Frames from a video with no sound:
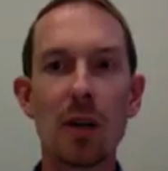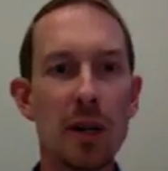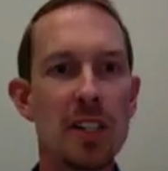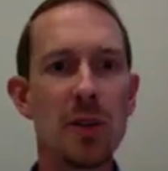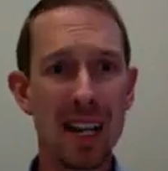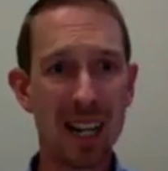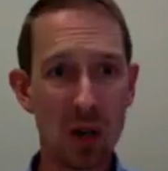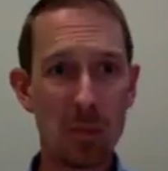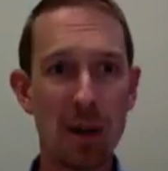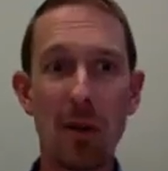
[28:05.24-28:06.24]
can we do to
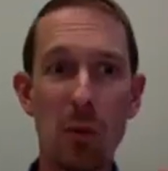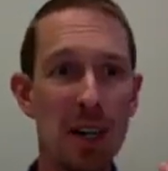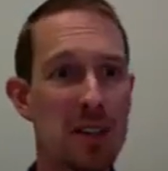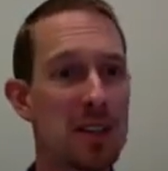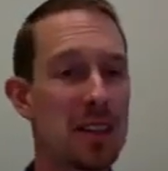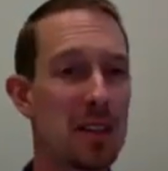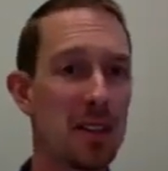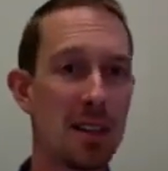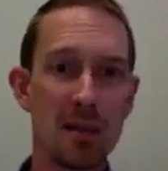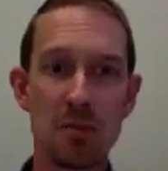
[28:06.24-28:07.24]
help and what is
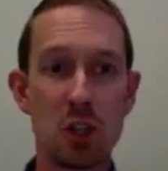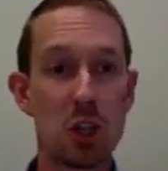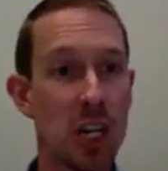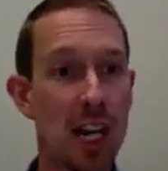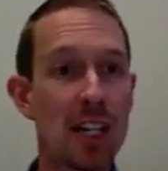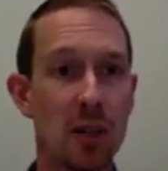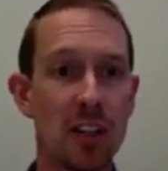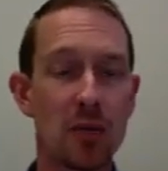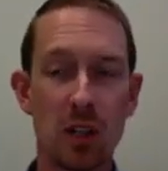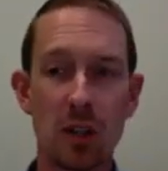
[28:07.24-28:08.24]
the trajectory
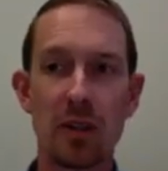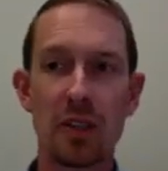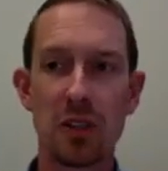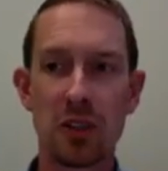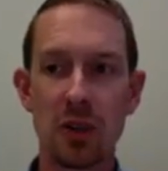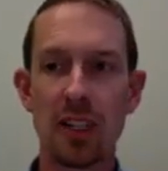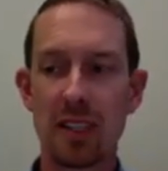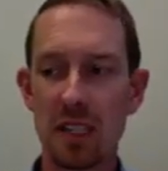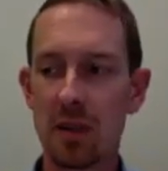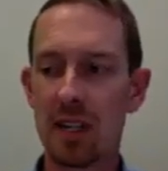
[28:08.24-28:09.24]
of purpose during
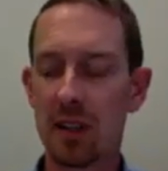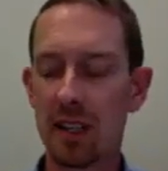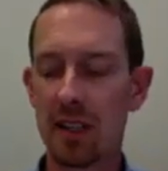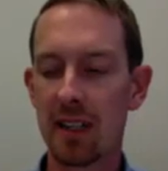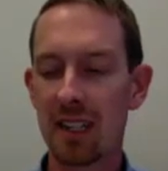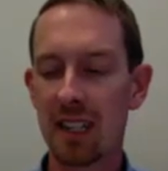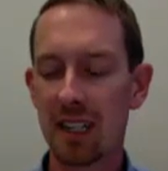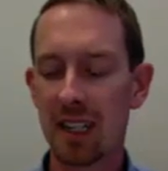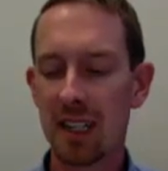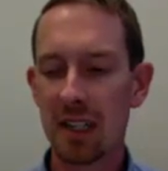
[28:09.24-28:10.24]
this period.
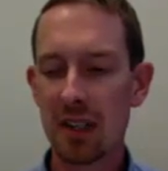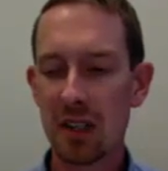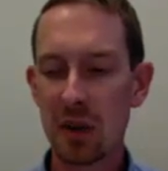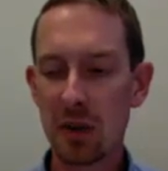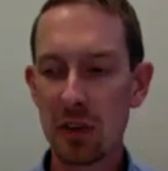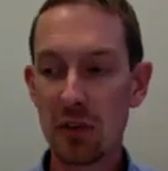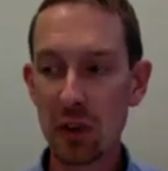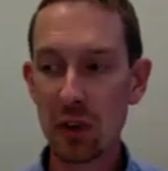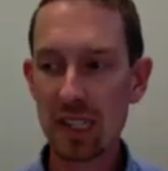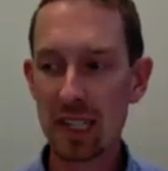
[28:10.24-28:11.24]
So the
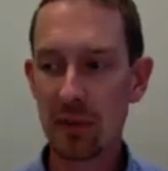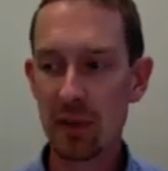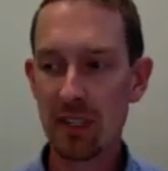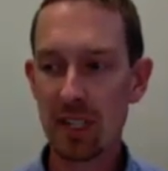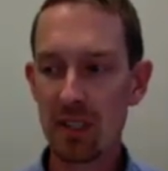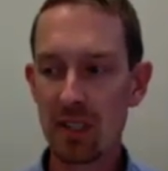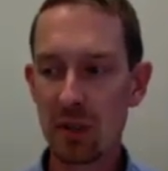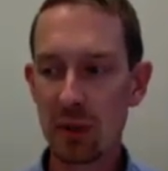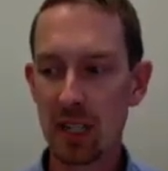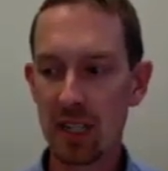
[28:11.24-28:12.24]
first thing that we've
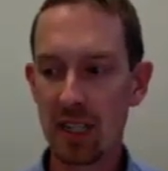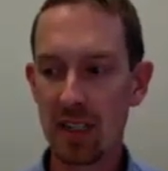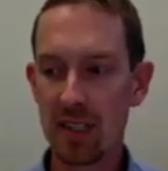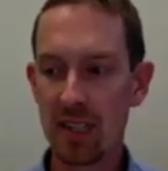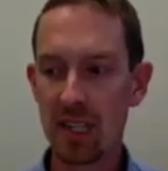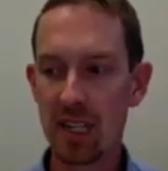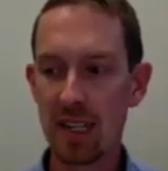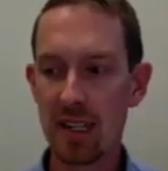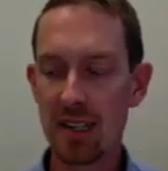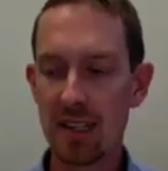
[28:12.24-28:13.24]
demonstrated
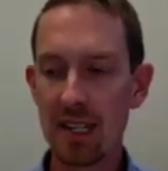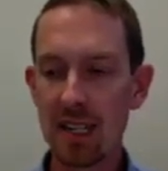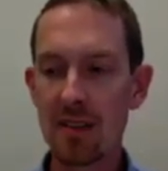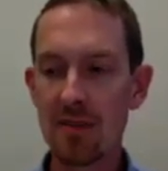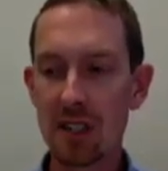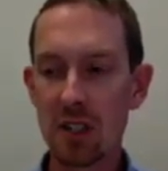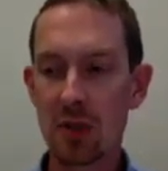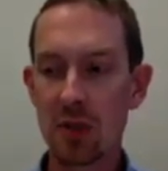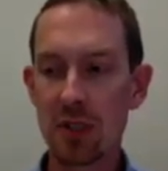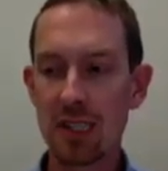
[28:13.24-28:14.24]
is
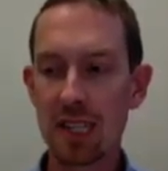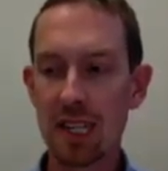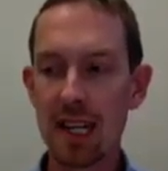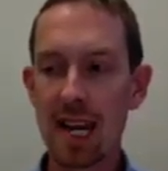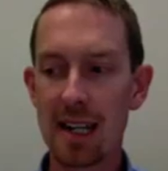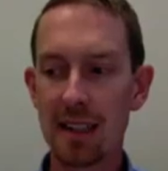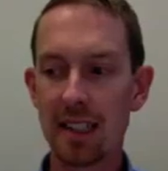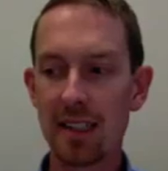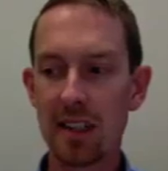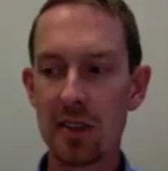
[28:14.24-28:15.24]
individuals in
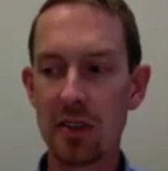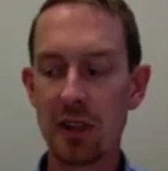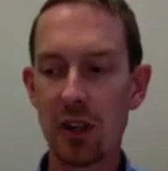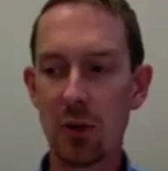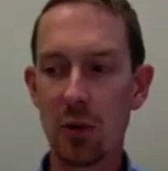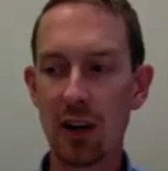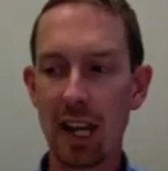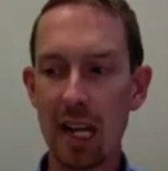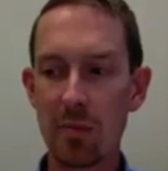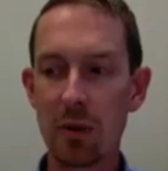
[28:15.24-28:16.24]
adolescence who are
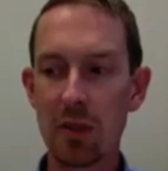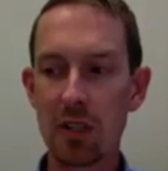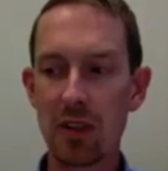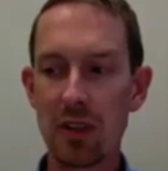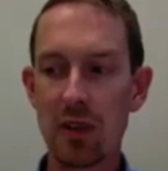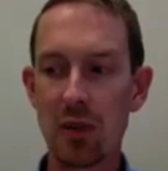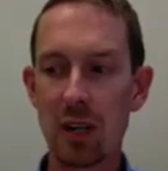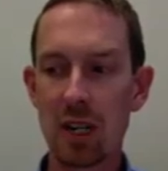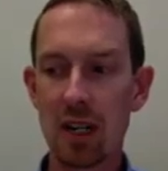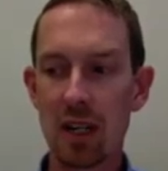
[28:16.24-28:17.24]
able
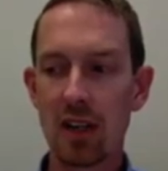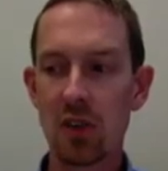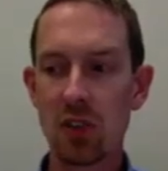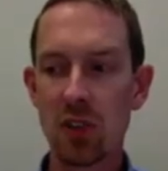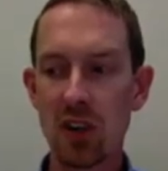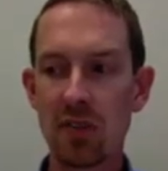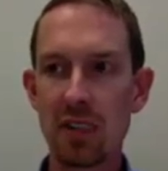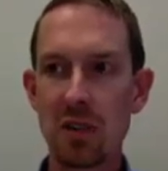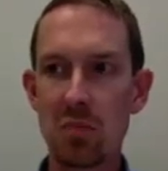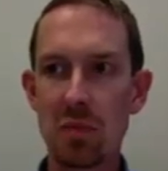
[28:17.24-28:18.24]
to start
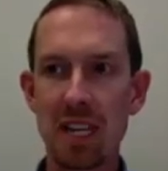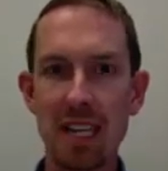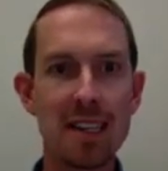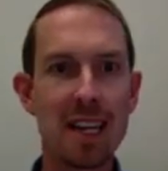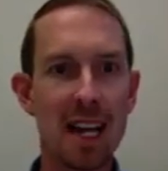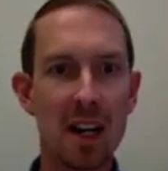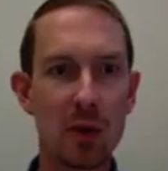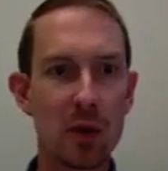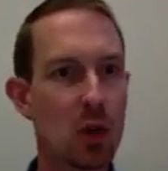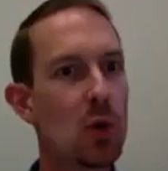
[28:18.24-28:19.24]
to pin
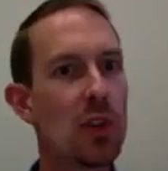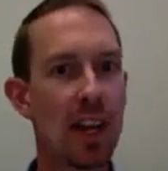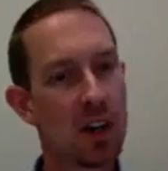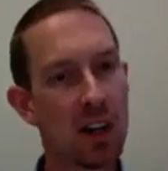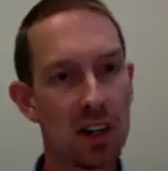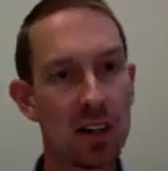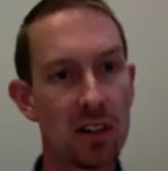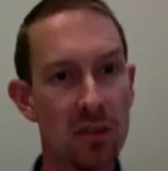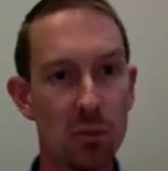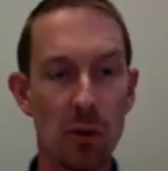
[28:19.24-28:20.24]
down who they
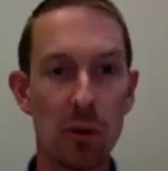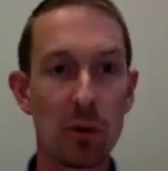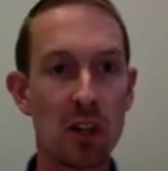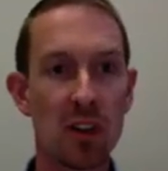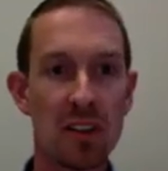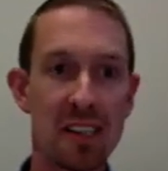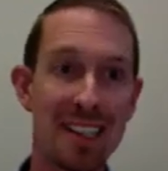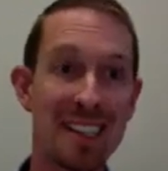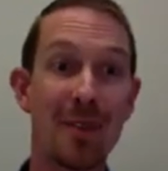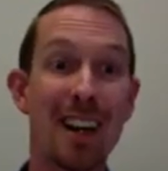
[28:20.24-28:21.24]
are, what we would call a
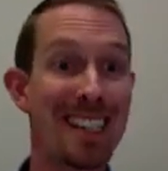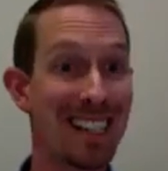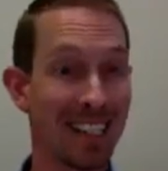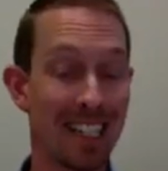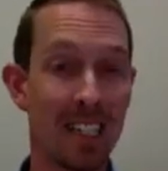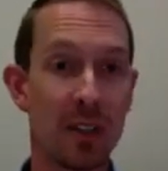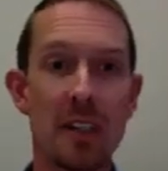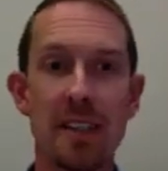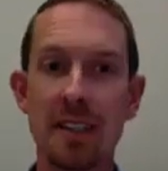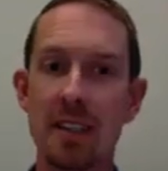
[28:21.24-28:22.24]
sense of identity or a
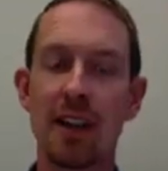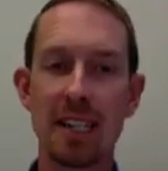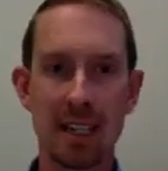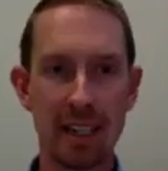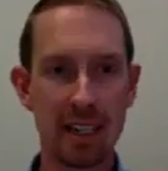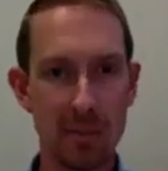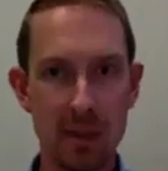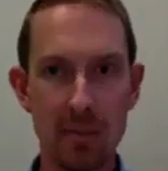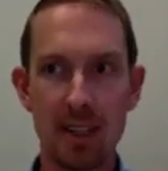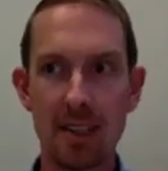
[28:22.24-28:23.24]
sense of identity
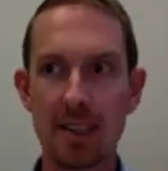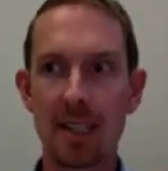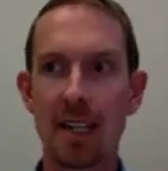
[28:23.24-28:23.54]
commitment.